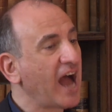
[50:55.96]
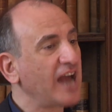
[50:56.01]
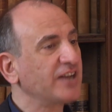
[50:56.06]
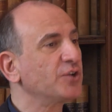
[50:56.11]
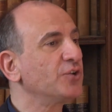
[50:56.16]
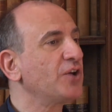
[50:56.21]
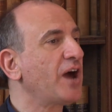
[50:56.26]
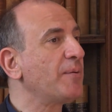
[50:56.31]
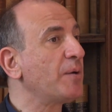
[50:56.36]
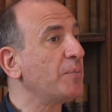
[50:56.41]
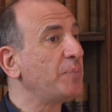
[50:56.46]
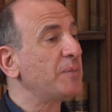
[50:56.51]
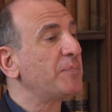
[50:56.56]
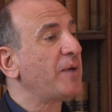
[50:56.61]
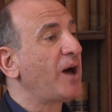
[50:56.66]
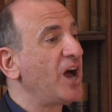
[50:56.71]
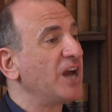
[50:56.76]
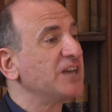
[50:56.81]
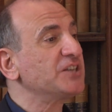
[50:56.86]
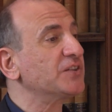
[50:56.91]
you I don't know, I'm a bit
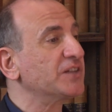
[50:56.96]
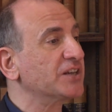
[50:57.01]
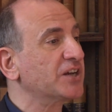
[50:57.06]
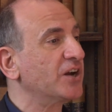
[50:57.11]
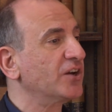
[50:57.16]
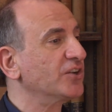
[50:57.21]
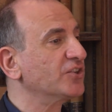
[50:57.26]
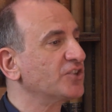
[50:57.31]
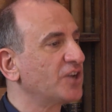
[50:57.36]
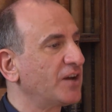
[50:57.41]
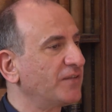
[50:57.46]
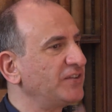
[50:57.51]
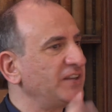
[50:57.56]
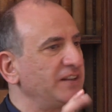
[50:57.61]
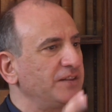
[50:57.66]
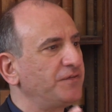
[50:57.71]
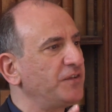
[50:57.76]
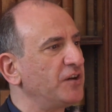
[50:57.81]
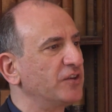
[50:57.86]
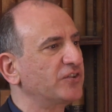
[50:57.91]
behind on the current show. I've seen
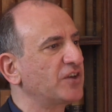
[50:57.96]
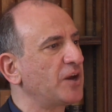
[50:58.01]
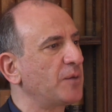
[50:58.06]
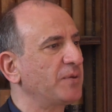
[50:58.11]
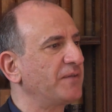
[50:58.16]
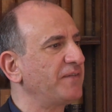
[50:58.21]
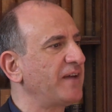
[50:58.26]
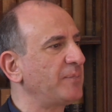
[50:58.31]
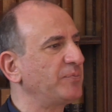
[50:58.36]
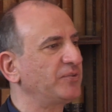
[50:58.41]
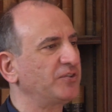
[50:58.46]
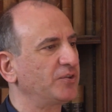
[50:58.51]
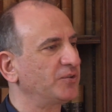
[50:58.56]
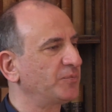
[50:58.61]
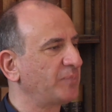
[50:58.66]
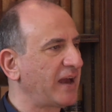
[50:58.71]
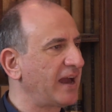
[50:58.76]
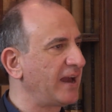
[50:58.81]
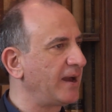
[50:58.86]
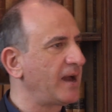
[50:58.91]
the first couple of episodes,
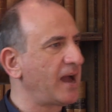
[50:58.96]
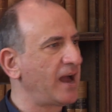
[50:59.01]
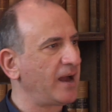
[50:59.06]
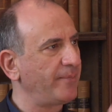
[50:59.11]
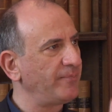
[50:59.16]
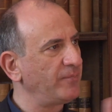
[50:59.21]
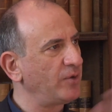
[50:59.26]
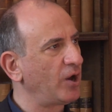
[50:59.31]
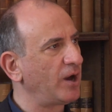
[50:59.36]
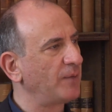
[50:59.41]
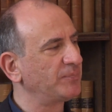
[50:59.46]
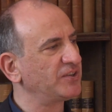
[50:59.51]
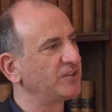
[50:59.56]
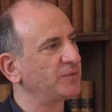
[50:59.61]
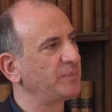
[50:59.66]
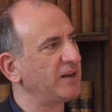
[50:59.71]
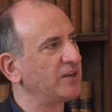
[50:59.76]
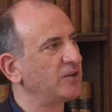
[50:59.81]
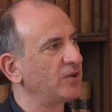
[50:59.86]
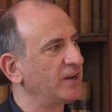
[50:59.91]
but I, I'm not up to
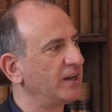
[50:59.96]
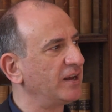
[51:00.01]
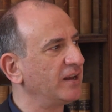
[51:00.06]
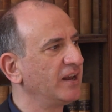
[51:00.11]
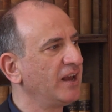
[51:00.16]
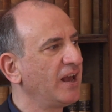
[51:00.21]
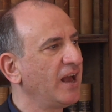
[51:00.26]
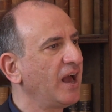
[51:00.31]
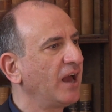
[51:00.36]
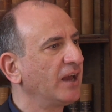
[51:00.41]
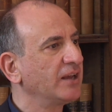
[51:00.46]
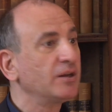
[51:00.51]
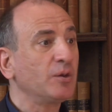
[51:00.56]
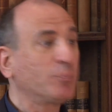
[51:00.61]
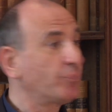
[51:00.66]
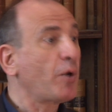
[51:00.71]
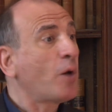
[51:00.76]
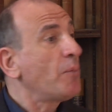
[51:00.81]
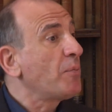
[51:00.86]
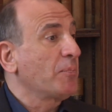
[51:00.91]
speed on it. Yeah,
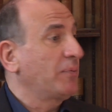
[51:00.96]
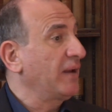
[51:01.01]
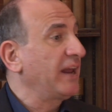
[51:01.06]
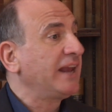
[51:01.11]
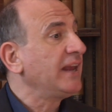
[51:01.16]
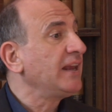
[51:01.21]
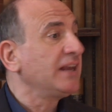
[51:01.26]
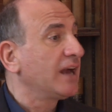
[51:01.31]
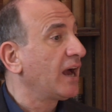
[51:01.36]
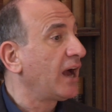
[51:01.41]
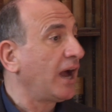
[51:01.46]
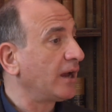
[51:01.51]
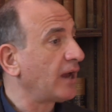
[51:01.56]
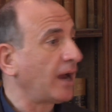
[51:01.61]
probably, I,